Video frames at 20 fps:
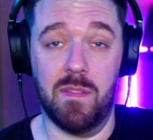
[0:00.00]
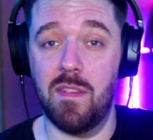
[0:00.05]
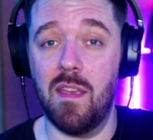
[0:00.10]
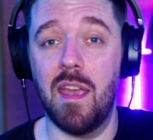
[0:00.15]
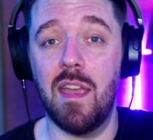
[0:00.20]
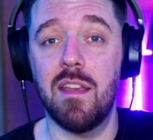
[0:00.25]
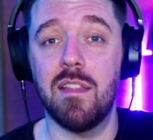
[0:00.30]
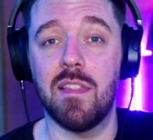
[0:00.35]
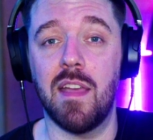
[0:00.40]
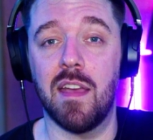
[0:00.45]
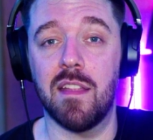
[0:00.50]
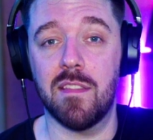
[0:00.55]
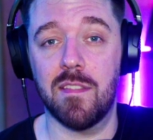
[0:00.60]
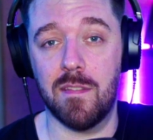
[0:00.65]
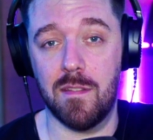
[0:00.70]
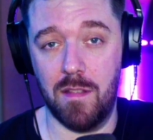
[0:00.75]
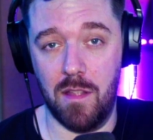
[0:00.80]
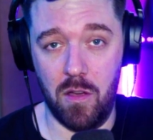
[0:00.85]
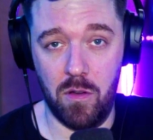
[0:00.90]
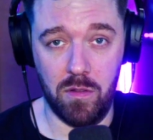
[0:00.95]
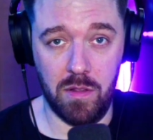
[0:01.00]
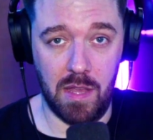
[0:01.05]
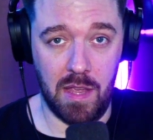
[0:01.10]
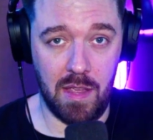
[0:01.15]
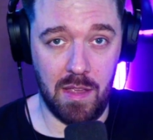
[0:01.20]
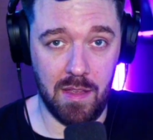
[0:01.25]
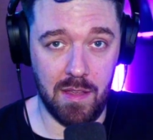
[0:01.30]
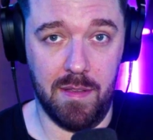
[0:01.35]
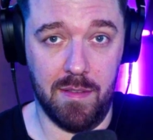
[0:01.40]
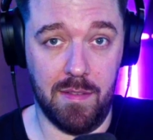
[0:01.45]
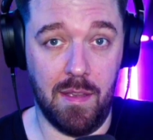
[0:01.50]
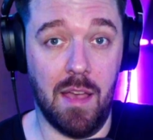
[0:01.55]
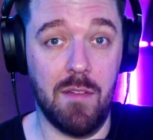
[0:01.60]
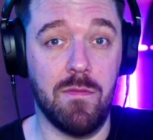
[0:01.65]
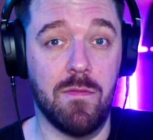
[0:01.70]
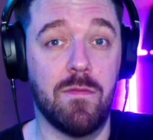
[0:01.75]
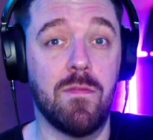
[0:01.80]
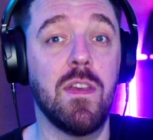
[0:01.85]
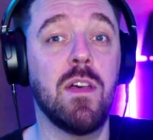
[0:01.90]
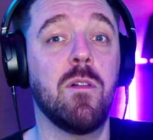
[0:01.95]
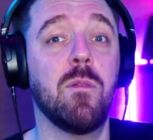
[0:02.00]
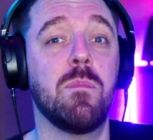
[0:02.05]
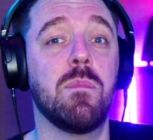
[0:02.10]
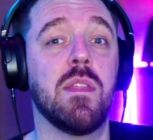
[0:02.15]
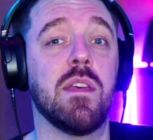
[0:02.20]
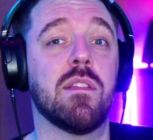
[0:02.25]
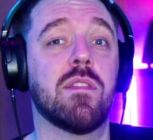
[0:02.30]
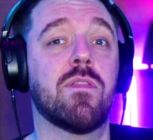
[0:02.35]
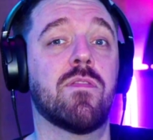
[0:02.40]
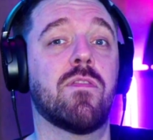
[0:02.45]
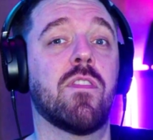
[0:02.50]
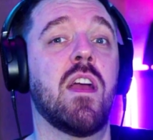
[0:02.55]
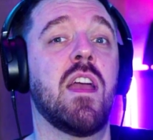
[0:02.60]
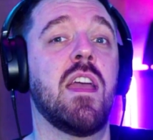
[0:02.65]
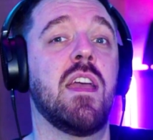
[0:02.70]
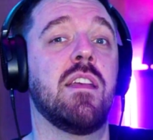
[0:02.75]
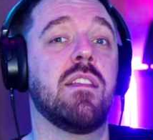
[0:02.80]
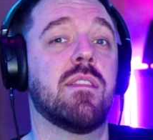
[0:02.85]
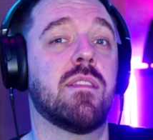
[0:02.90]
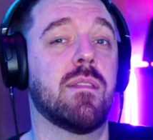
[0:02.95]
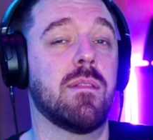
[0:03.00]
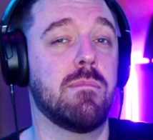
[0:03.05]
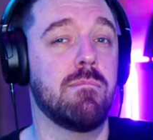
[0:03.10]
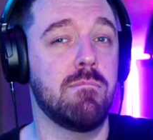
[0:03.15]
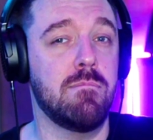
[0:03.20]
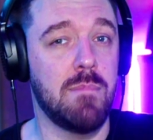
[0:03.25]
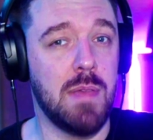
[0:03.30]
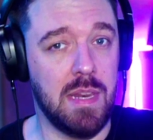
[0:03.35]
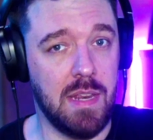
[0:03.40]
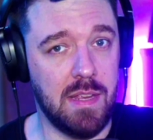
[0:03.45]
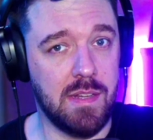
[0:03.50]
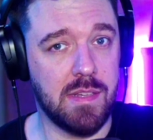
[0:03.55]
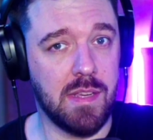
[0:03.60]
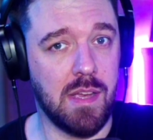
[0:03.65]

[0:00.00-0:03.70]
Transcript: saying that slowly because I've filmed this phrase many